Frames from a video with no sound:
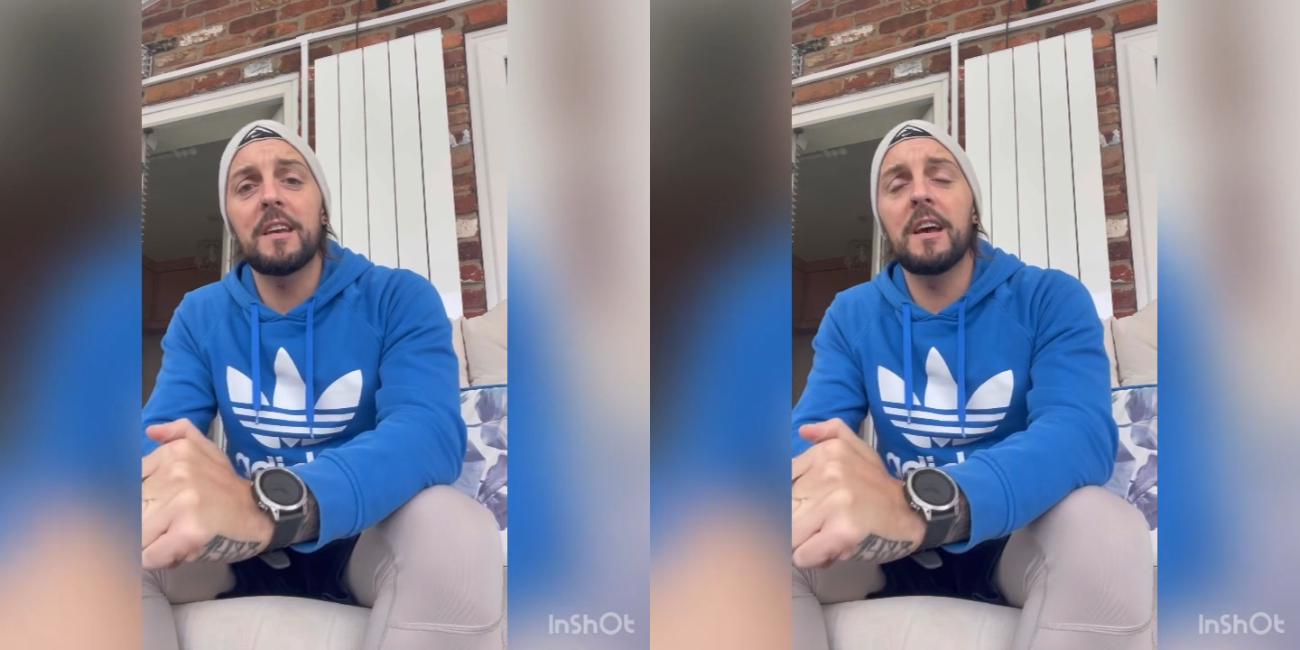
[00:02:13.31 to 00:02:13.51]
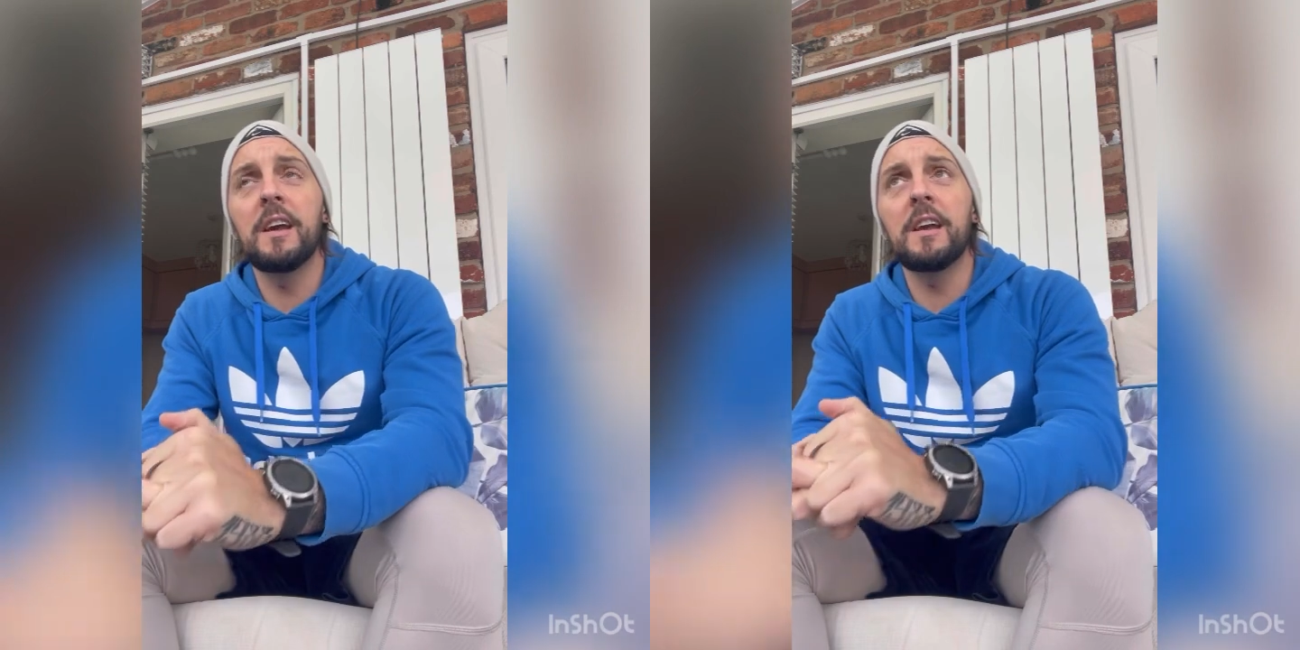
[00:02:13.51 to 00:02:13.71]

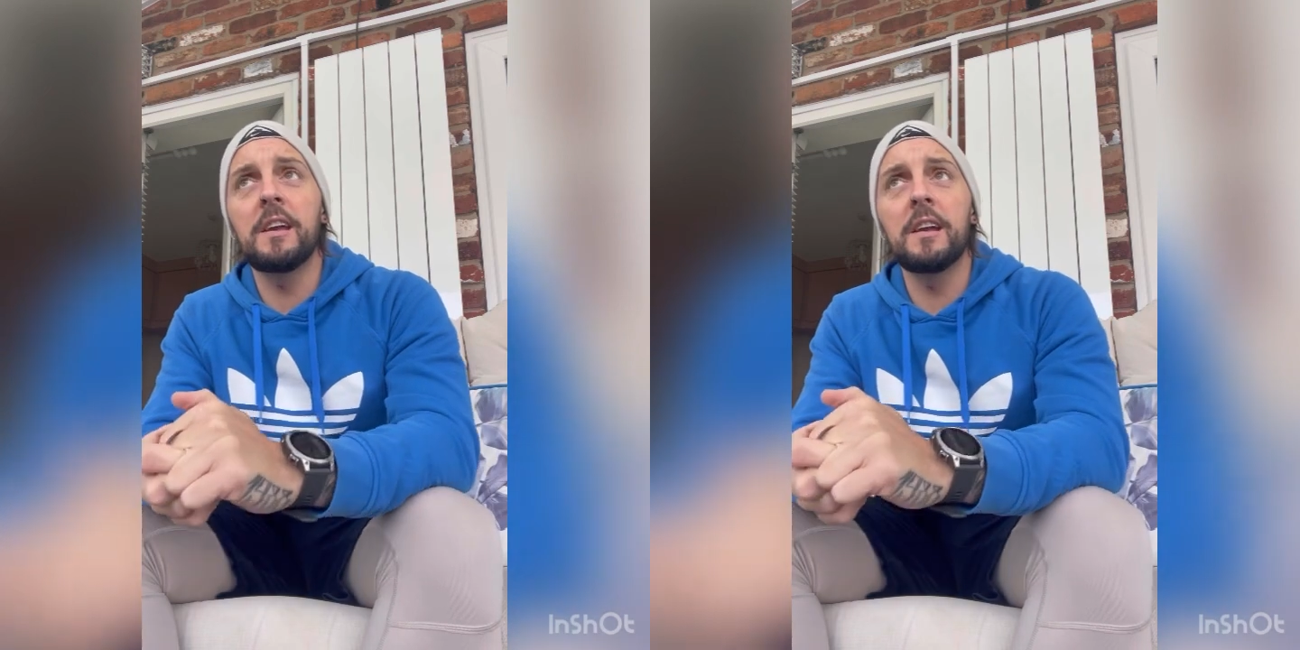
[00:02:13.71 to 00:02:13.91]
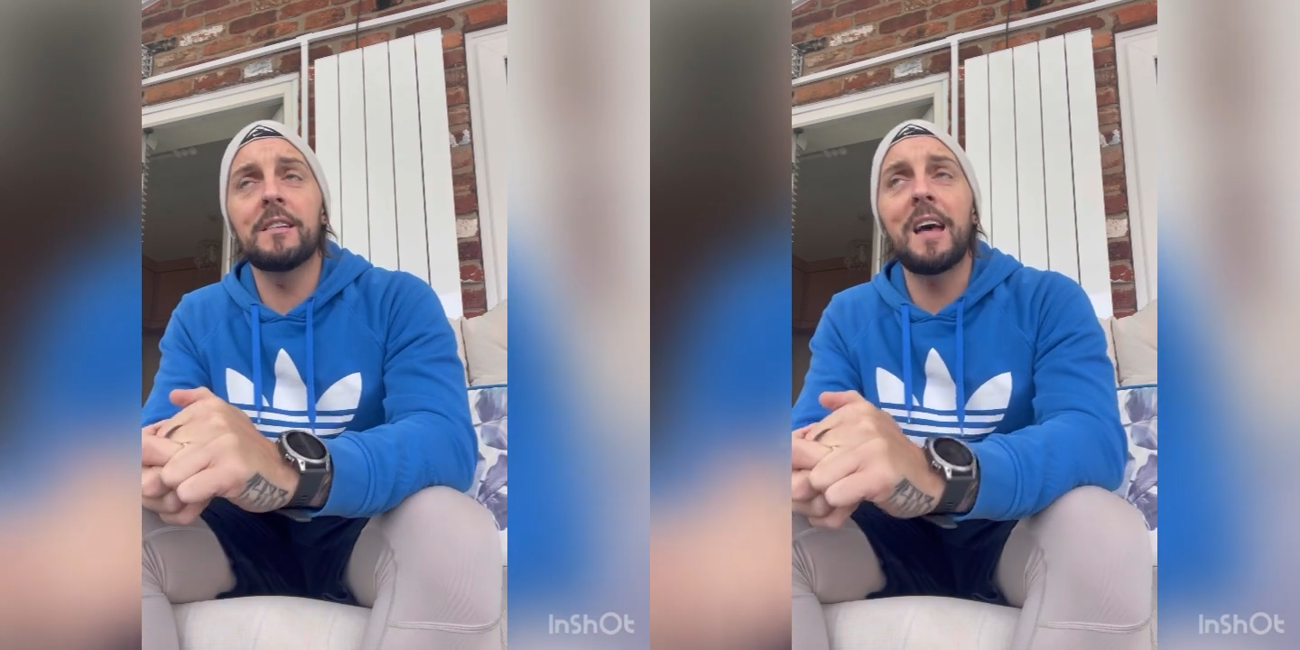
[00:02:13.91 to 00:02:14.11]

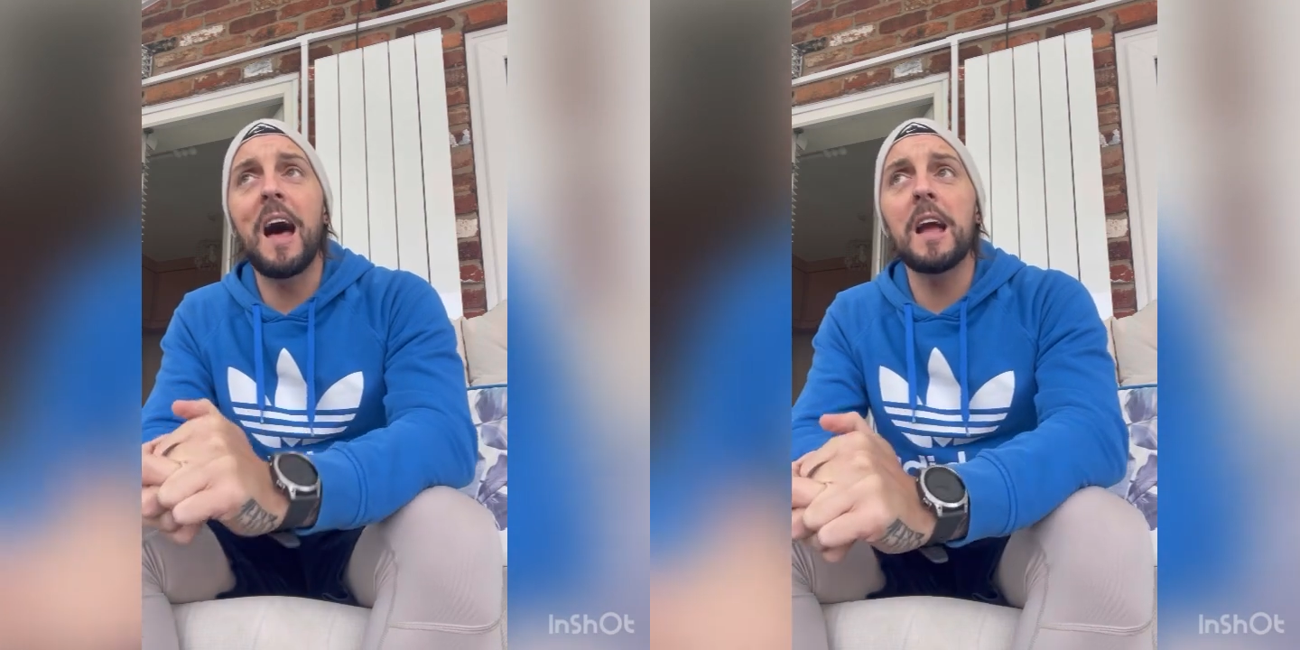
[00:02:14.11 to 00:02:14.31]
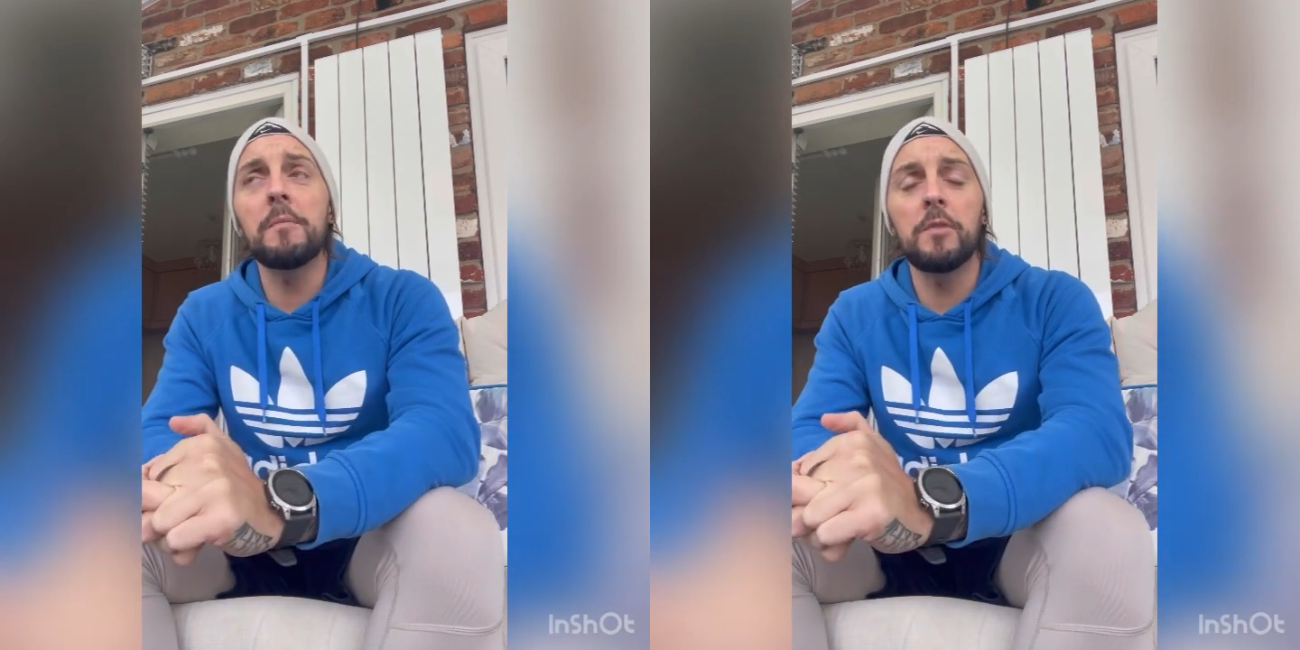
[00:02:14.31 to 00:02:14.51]
a
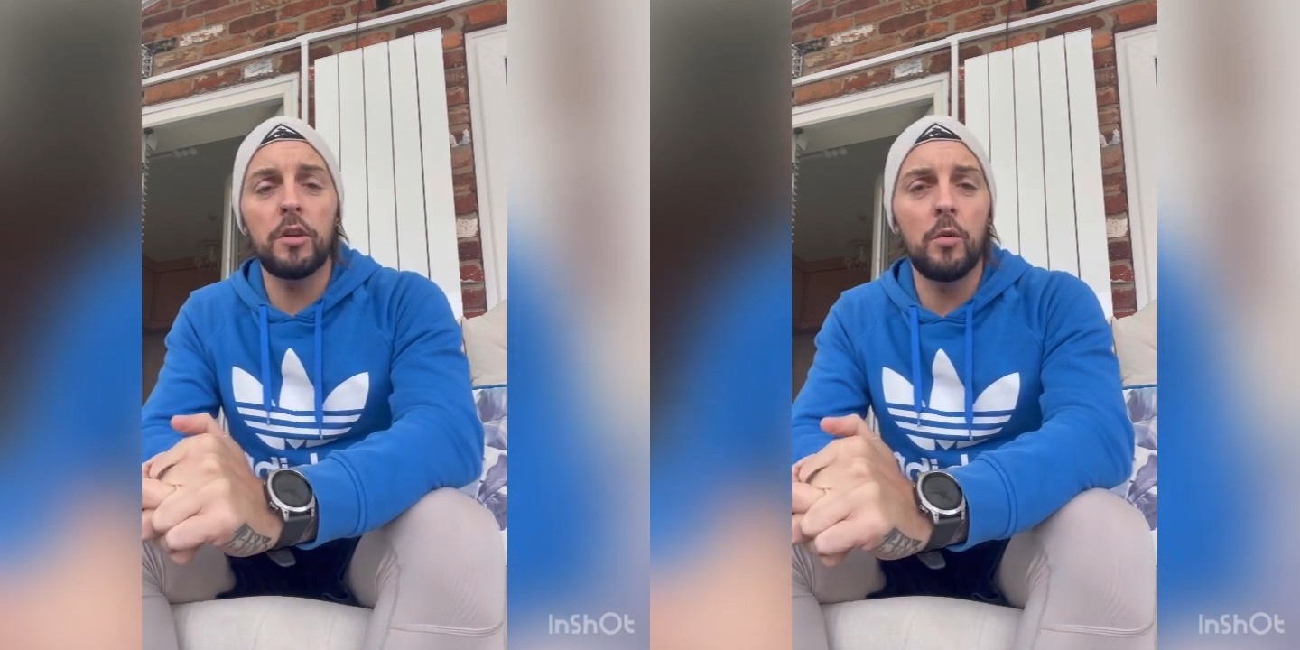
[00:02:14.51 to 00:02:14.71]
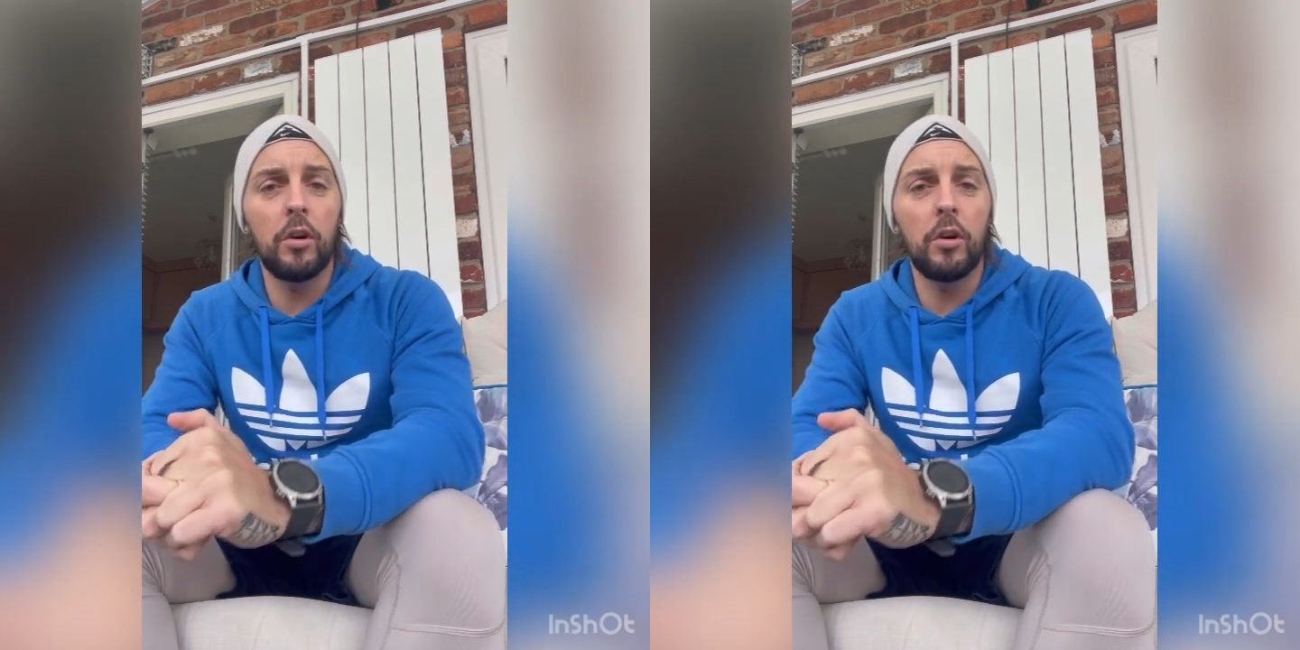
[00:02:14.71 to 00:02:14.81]
time that you